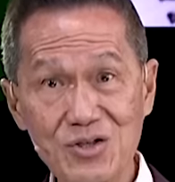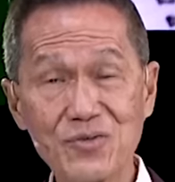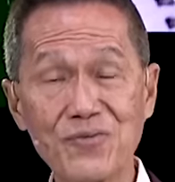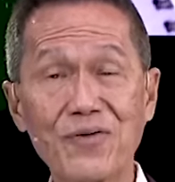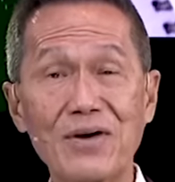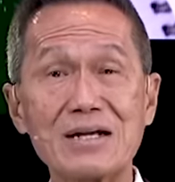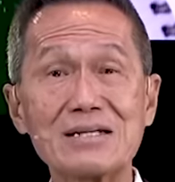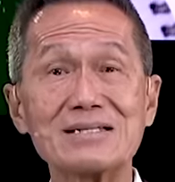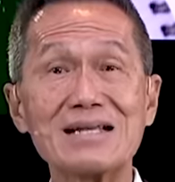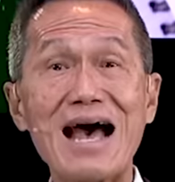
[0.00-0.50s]
You
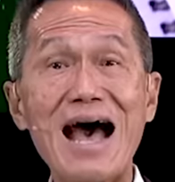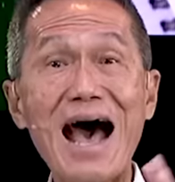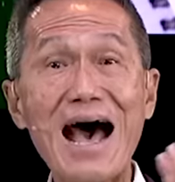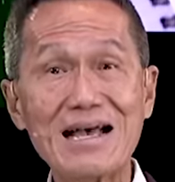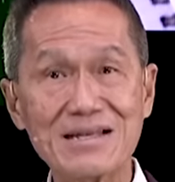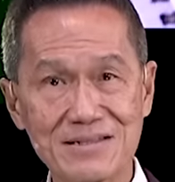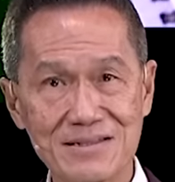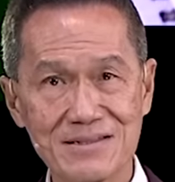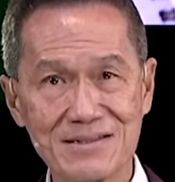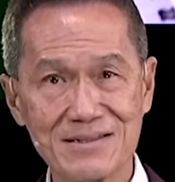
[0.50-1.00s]
first
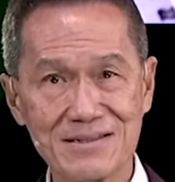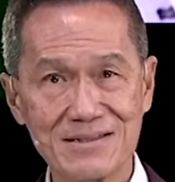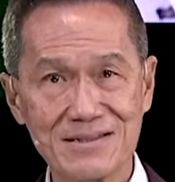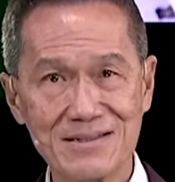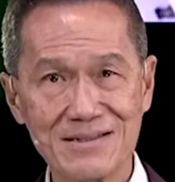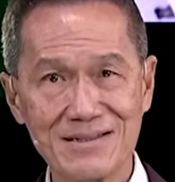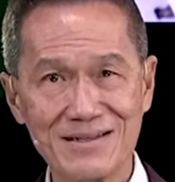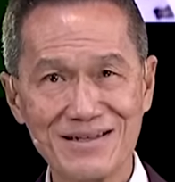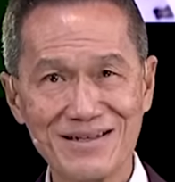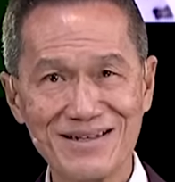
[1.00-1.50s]
ask,
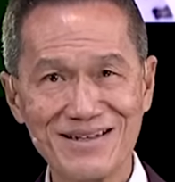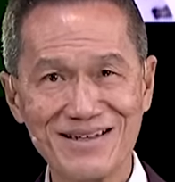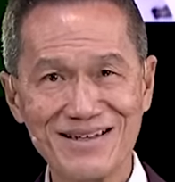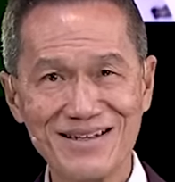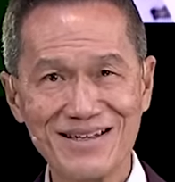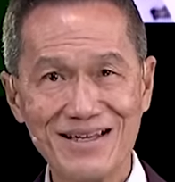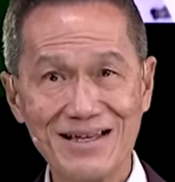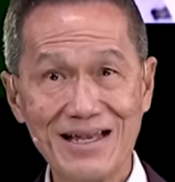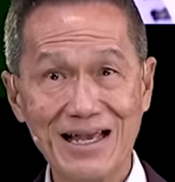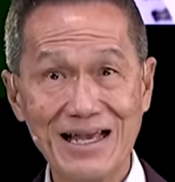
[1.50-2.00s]

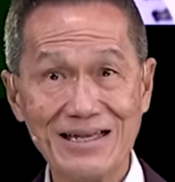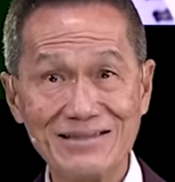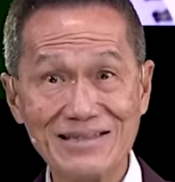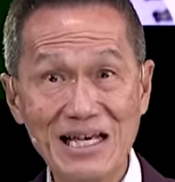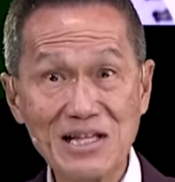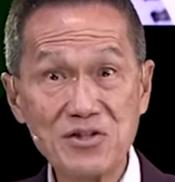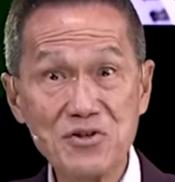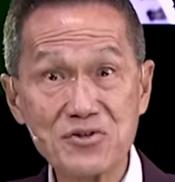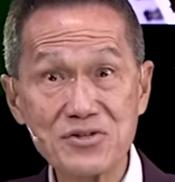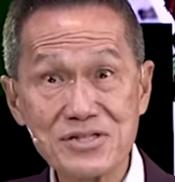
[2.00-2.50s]
and
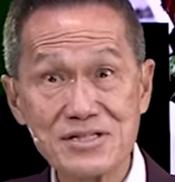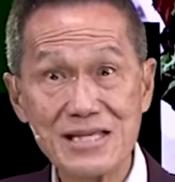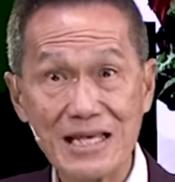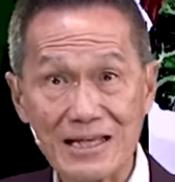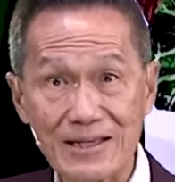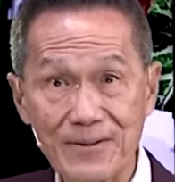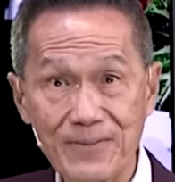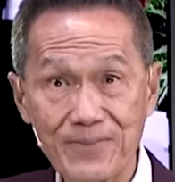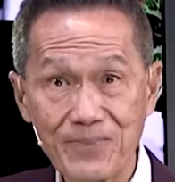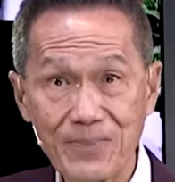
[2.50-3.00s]
then you
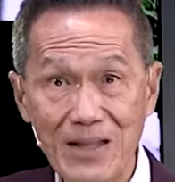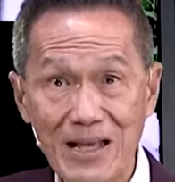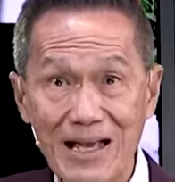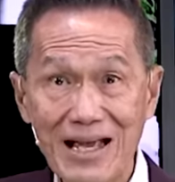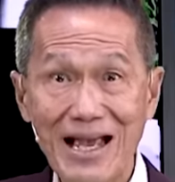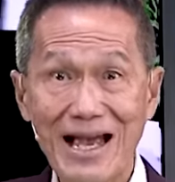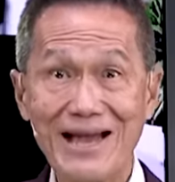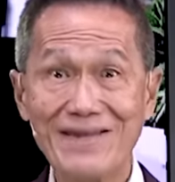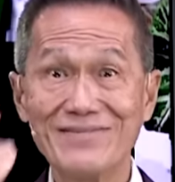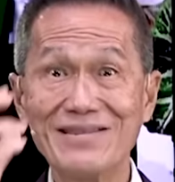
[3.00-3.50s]
seek,
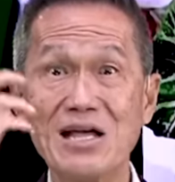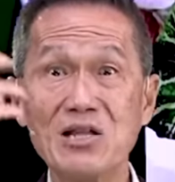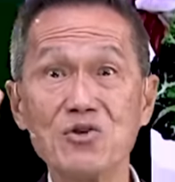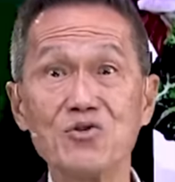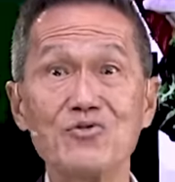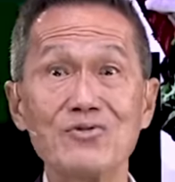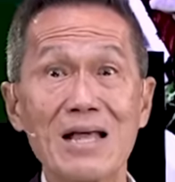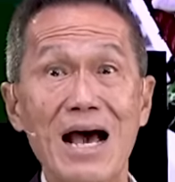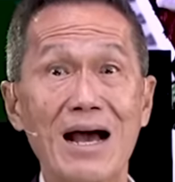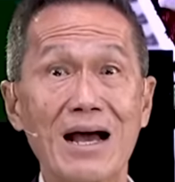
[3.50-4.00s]
and then
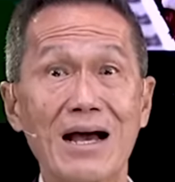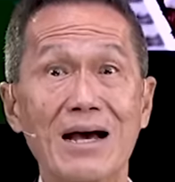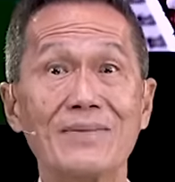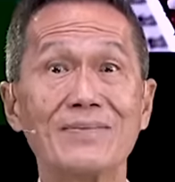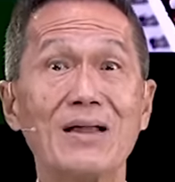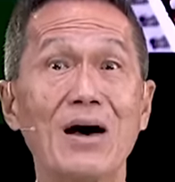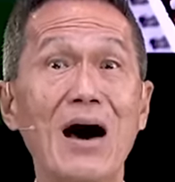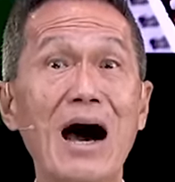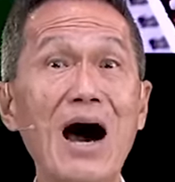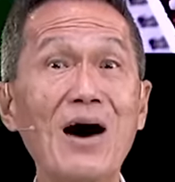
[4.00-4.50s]
you knock.
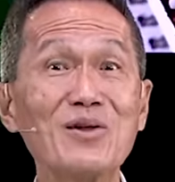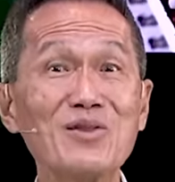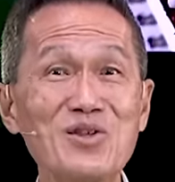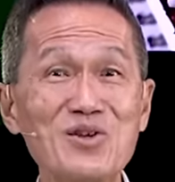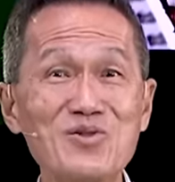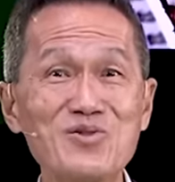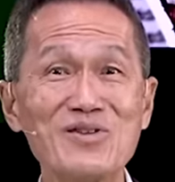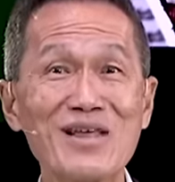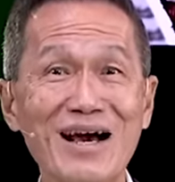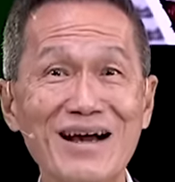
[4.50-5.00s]
Now, how
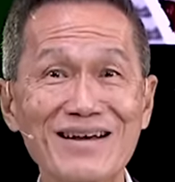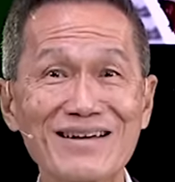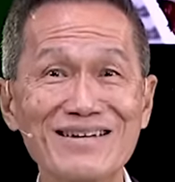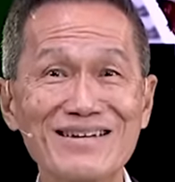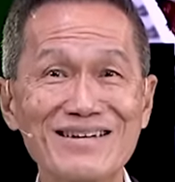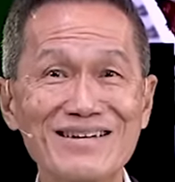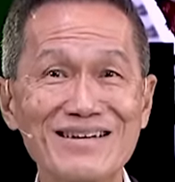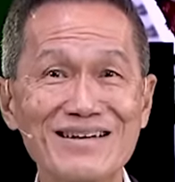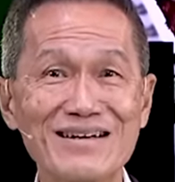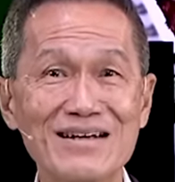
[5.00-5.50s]
do you knock?
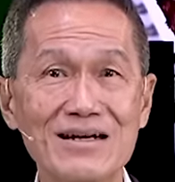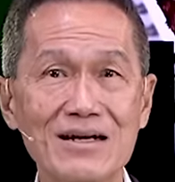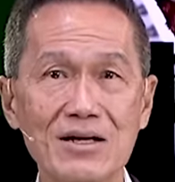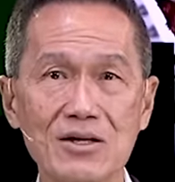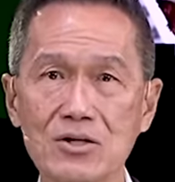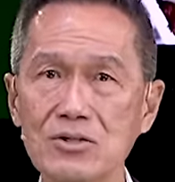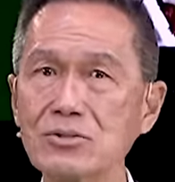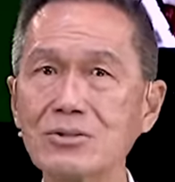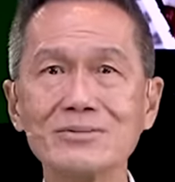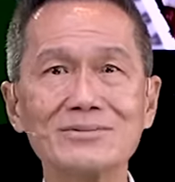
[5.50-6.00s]

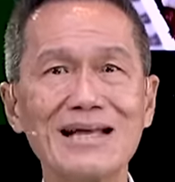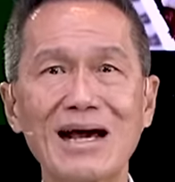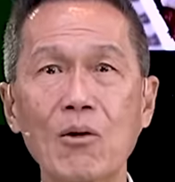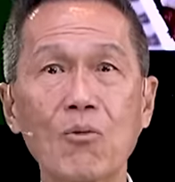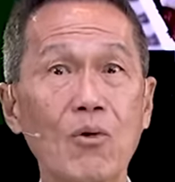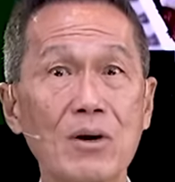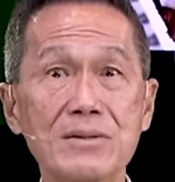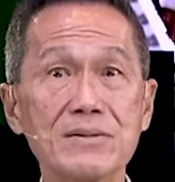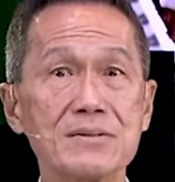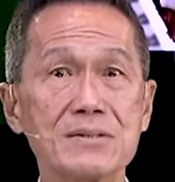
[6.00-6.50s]
You don't
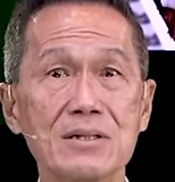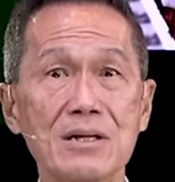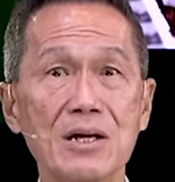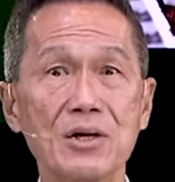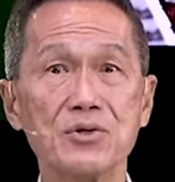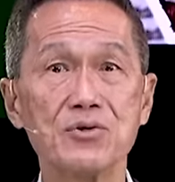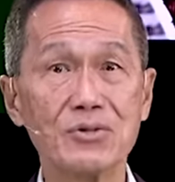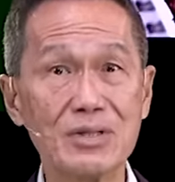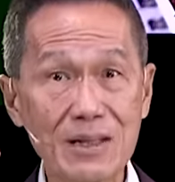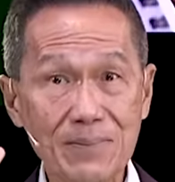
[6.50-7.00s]
knock once.
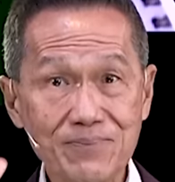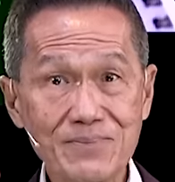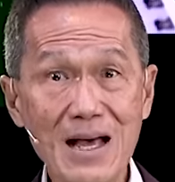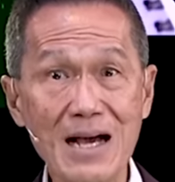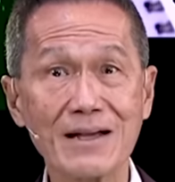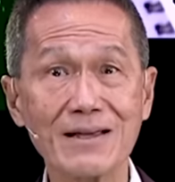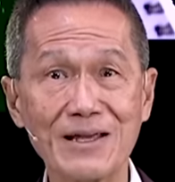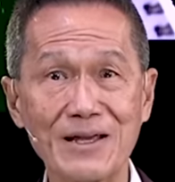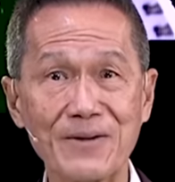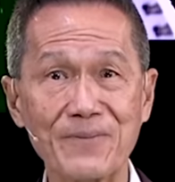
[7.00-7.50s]
You keep
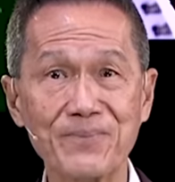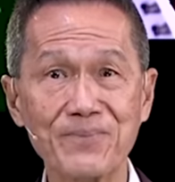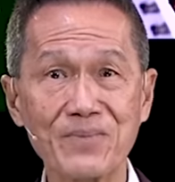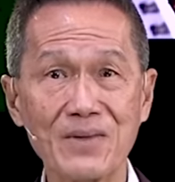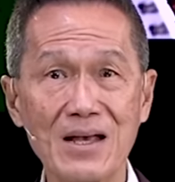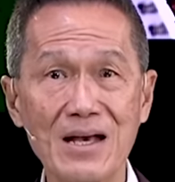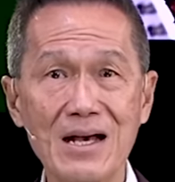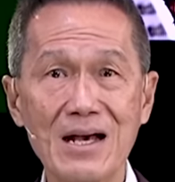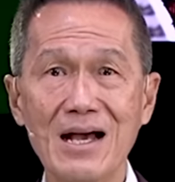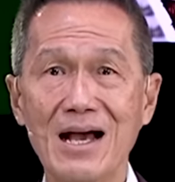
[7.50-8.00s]
knocking.
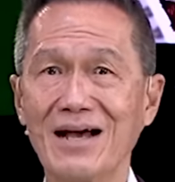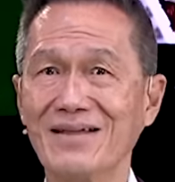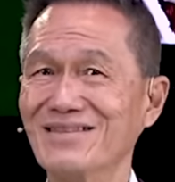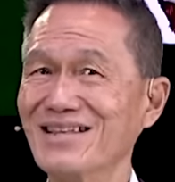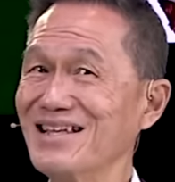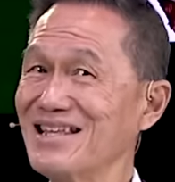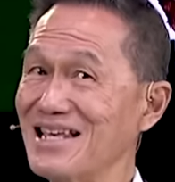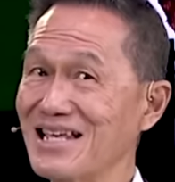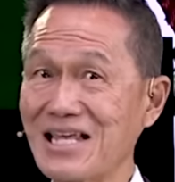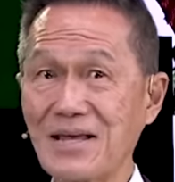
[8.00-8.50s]
And
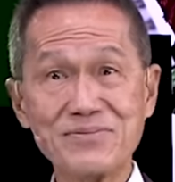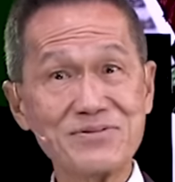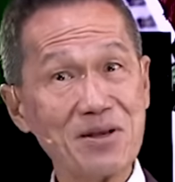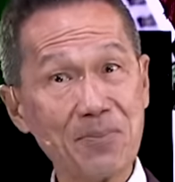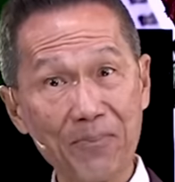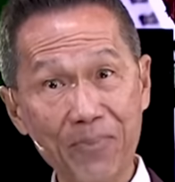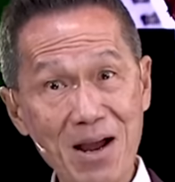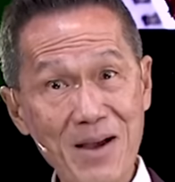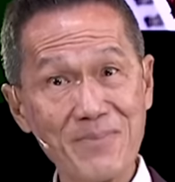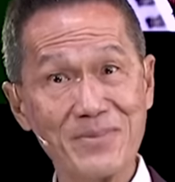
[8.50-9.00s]
then he gives
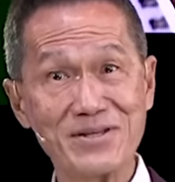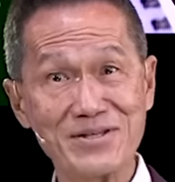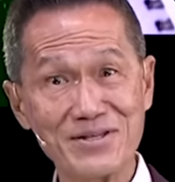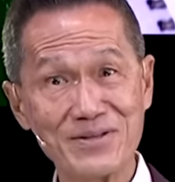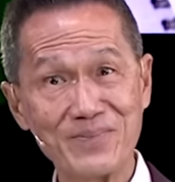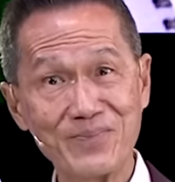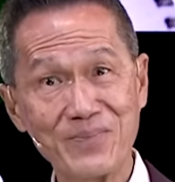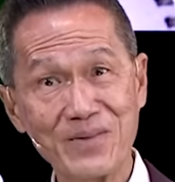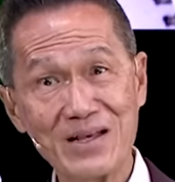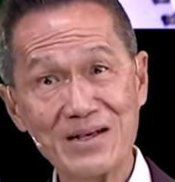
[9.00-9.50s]
a
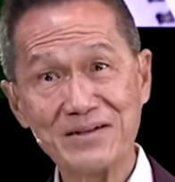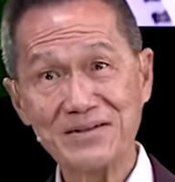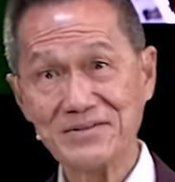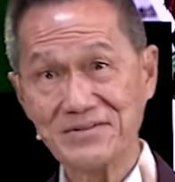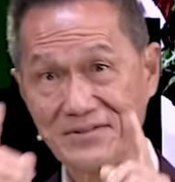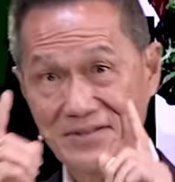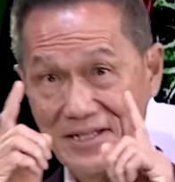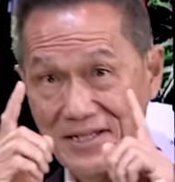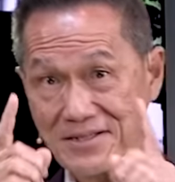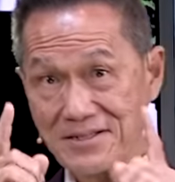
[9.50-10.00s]
promise.
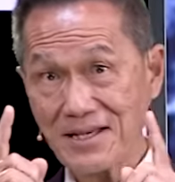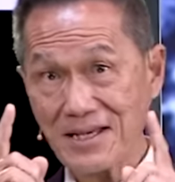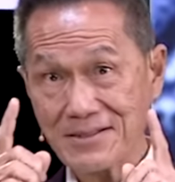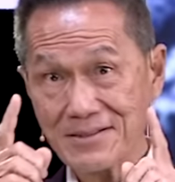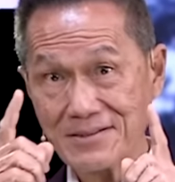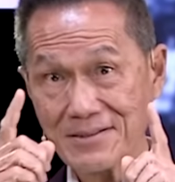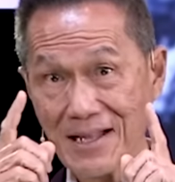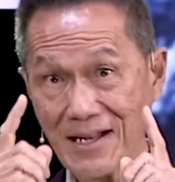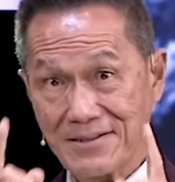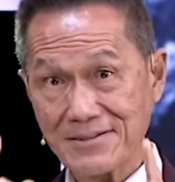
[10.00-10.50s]

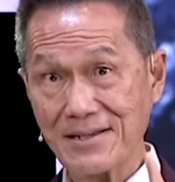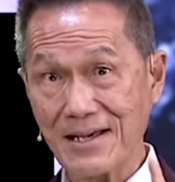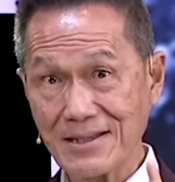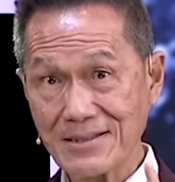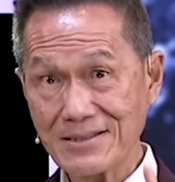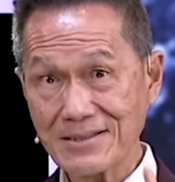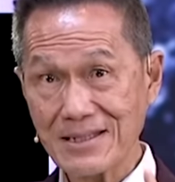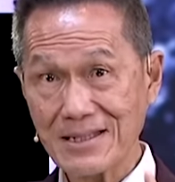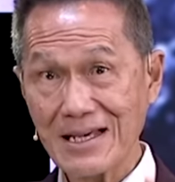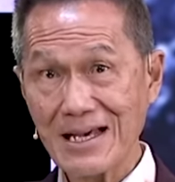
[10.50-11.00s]
Jesus tells
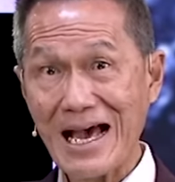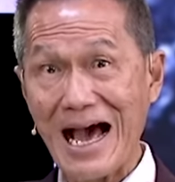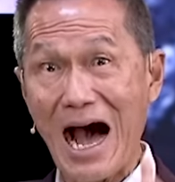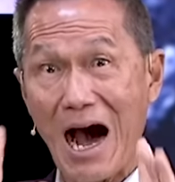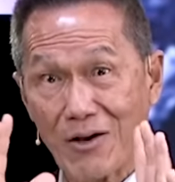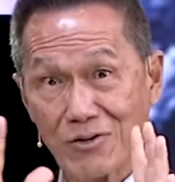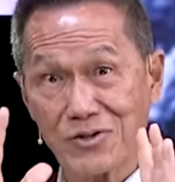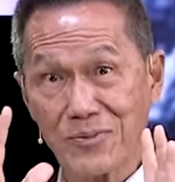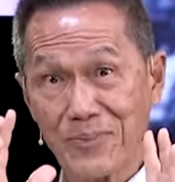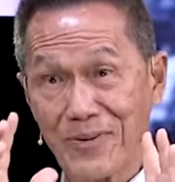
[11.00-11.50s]
us
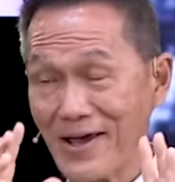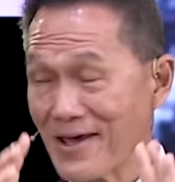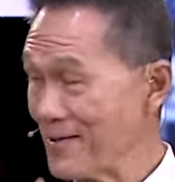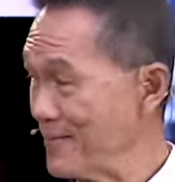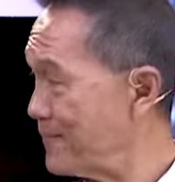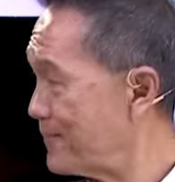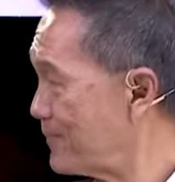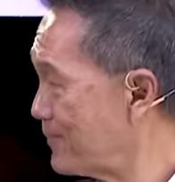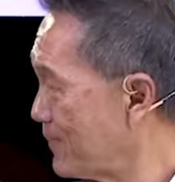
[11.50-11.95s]
how to pray.